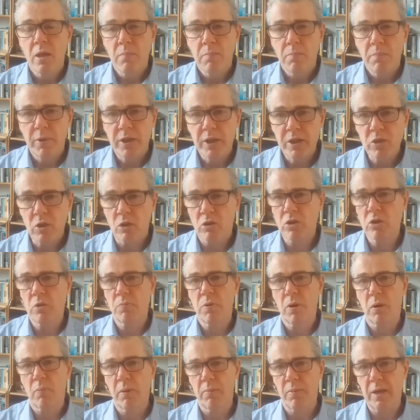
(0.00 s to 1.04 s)
But it's also
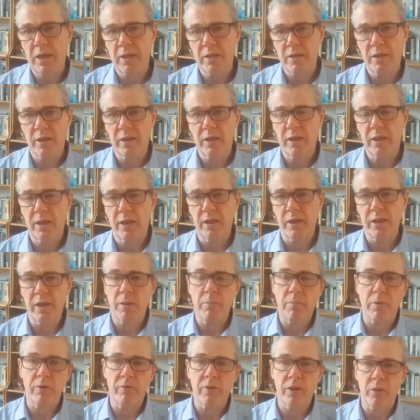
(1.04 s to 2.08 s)
problematic in a
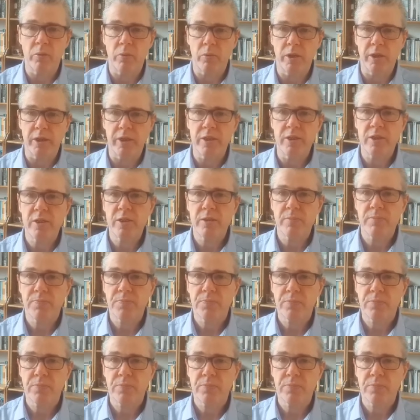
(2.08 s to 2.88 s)
number of other ways.